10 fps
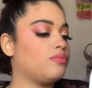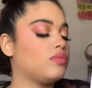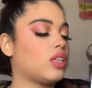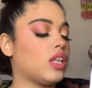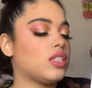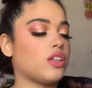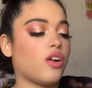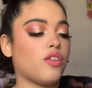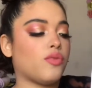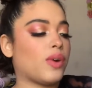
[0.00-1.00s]
Cleanse It
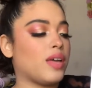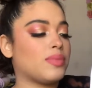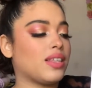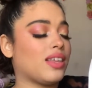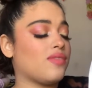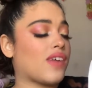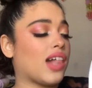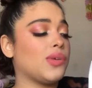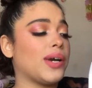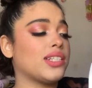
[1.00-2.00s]
Off wipes, and they
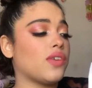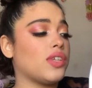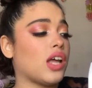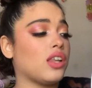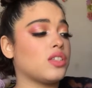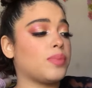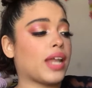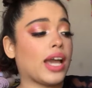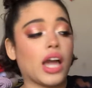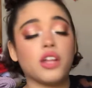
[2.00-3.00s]
value at $7, but I
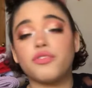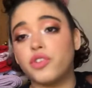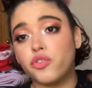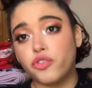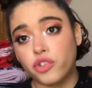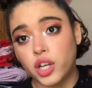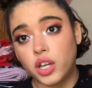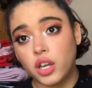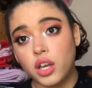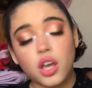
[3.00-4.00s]
got it for free
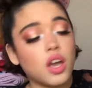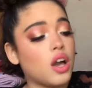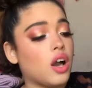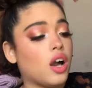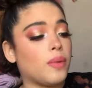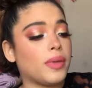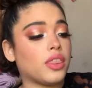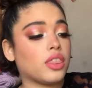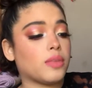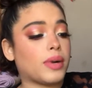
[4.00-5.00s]
in
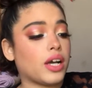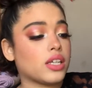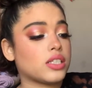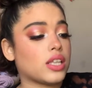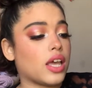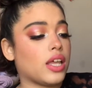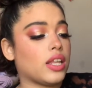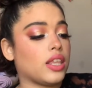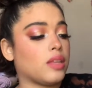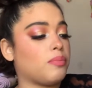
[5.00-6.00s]
the box. And
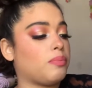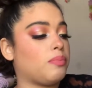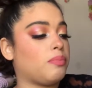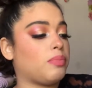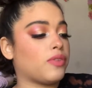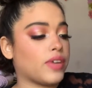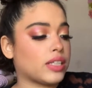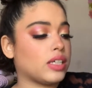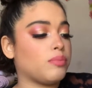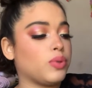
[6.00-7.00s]
then the
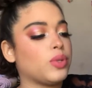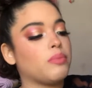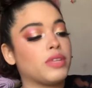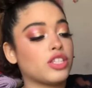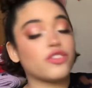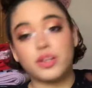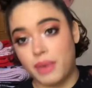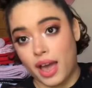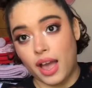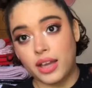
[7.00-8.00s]
Perfecting Beauty mystery
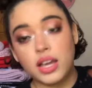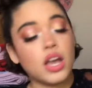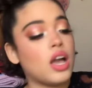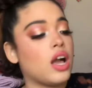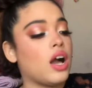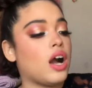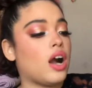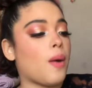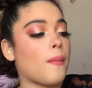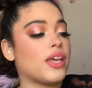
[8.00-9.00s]
bag
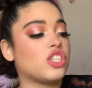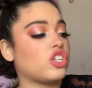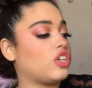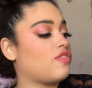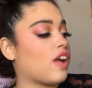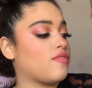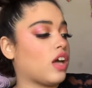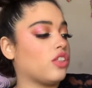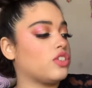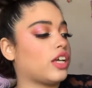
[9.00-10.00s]
is
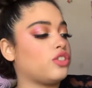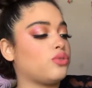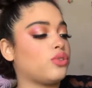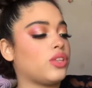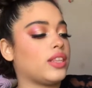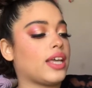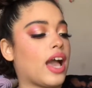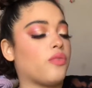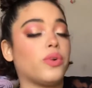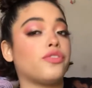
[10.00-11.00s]
$35. I do know that they have
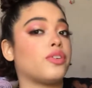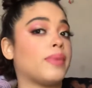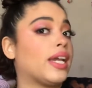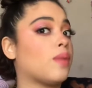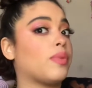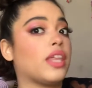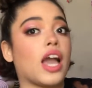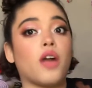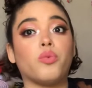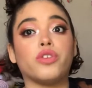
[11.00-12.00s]
one for makeup and they
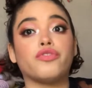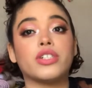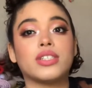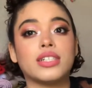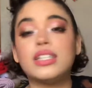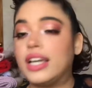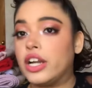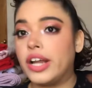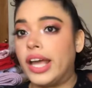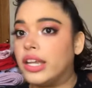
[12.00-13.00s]
have one for skincare,
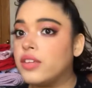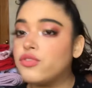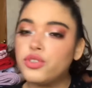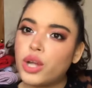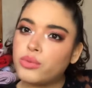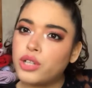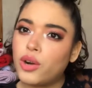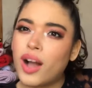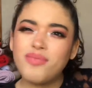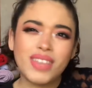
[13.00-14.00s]
and if you don't know,
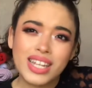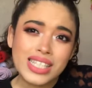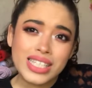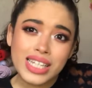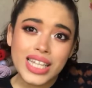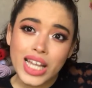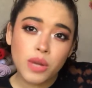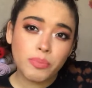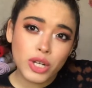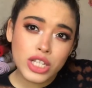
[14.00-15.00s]
I'm not a skincare
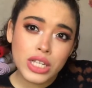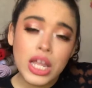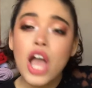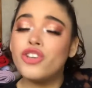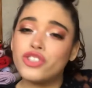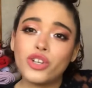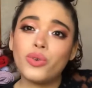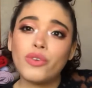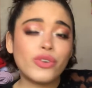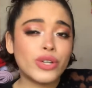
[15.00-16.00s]
person, so of
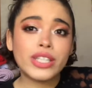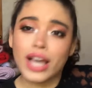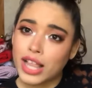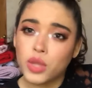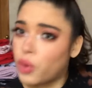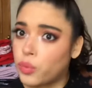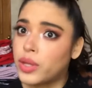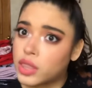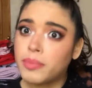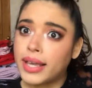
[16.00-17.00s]
course I got the one with
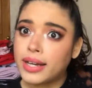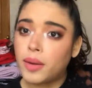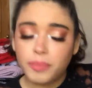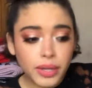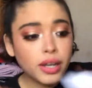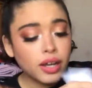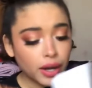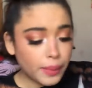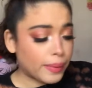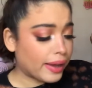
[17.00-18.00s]
the makeup.
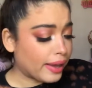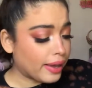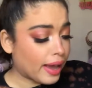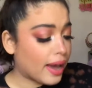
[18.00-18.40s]
Okay, I have